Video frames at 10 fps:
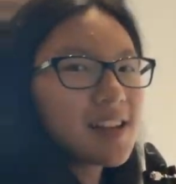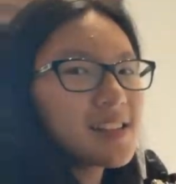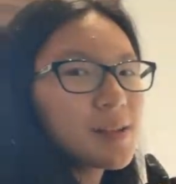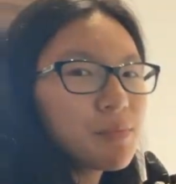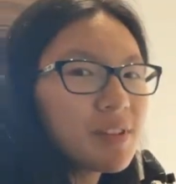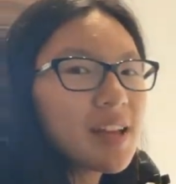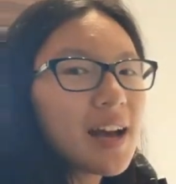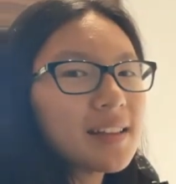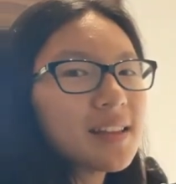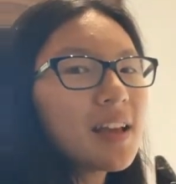actually pretty
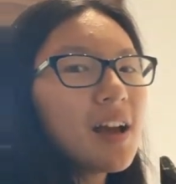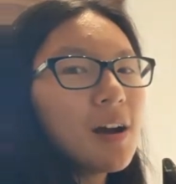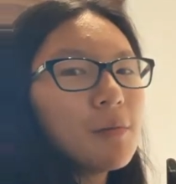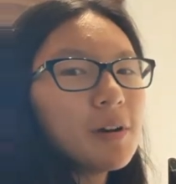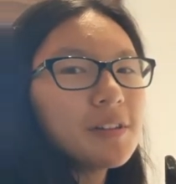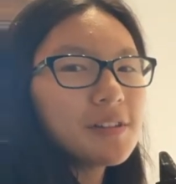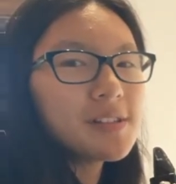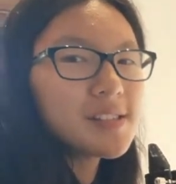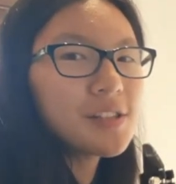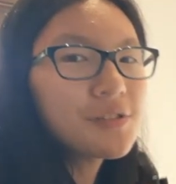handy when you're in
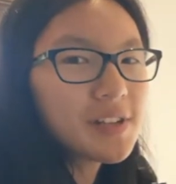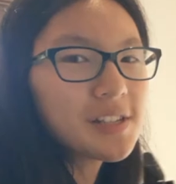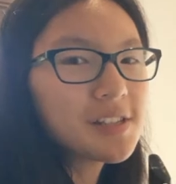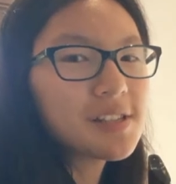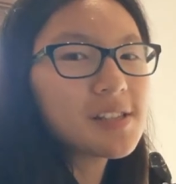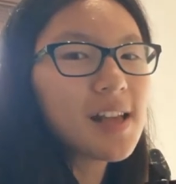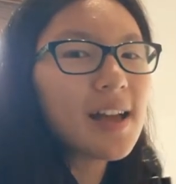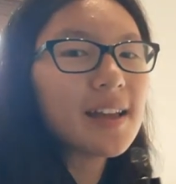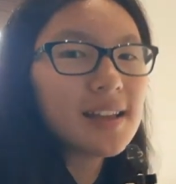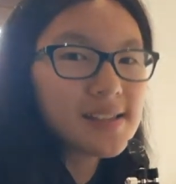situations
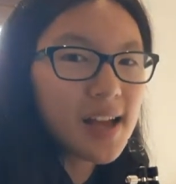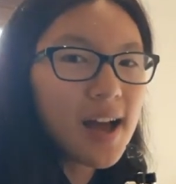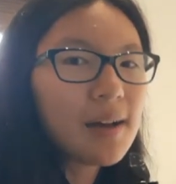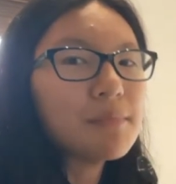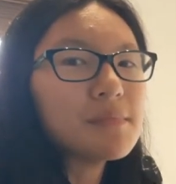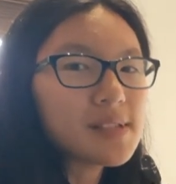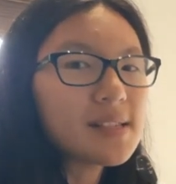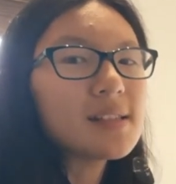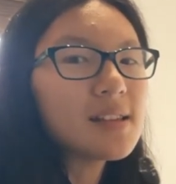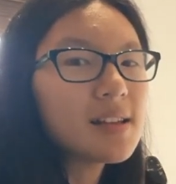like exams
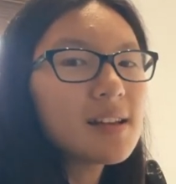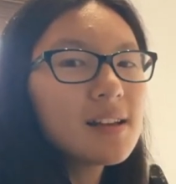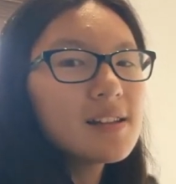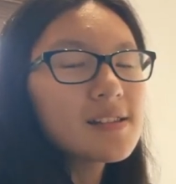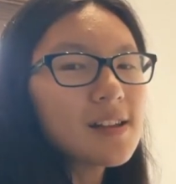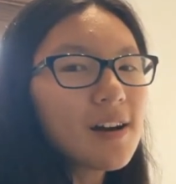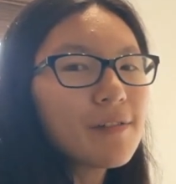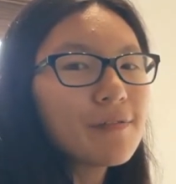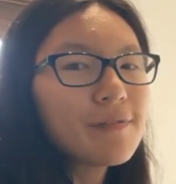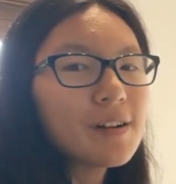and
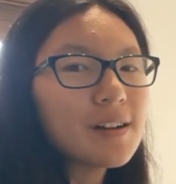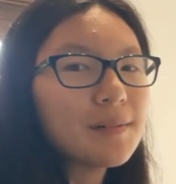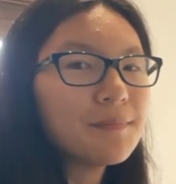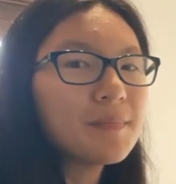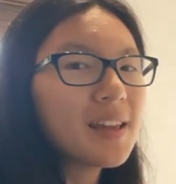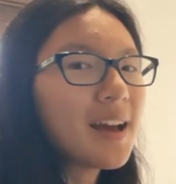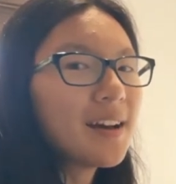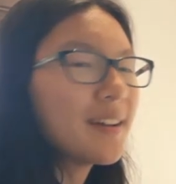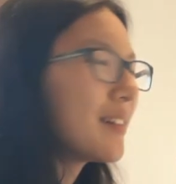stuff, yeah.